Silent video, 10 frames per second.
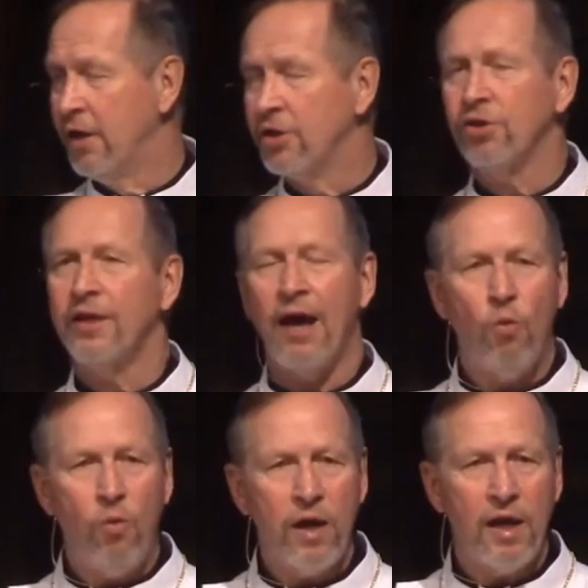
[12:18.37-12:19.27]
So that
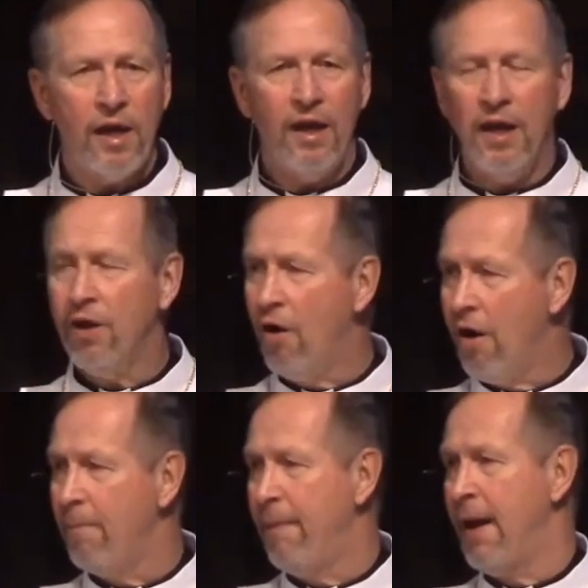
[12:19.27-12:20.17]
we, in
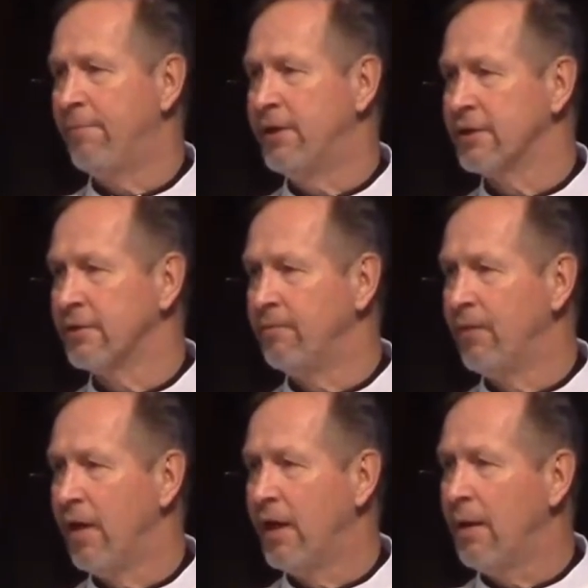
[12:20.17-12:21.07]
our baptism,
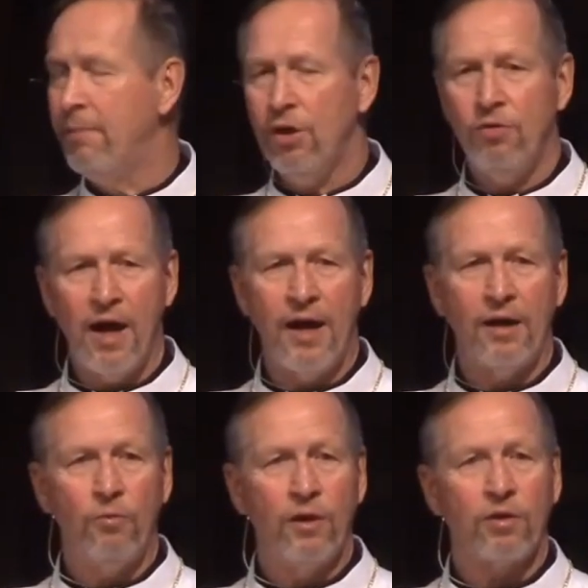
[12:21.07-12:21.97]
can be
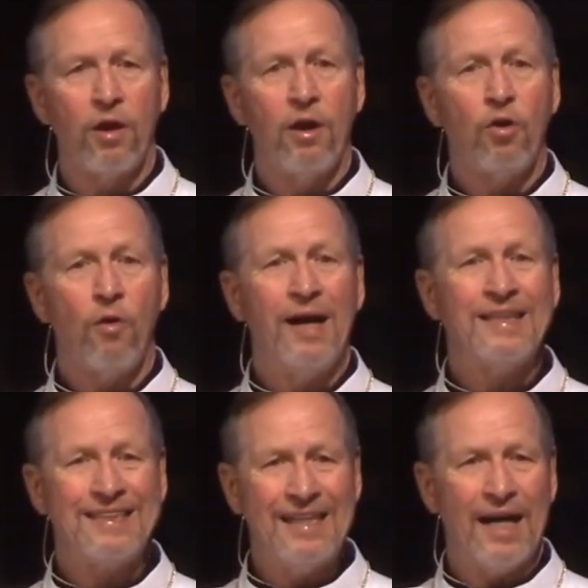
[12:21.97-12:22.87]
united with
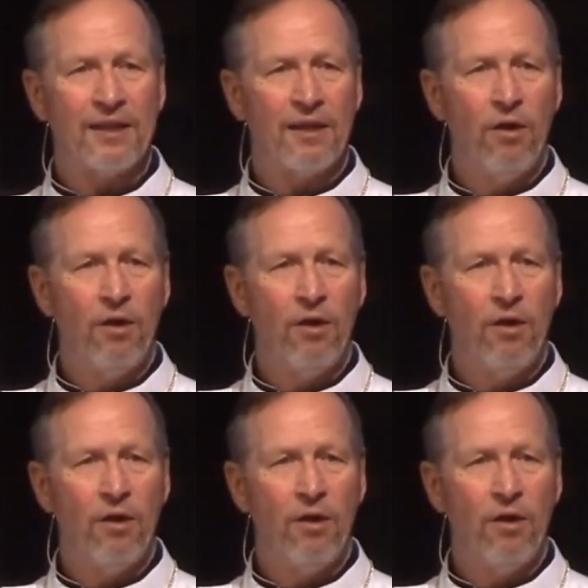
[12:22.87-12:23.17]
Christ's death.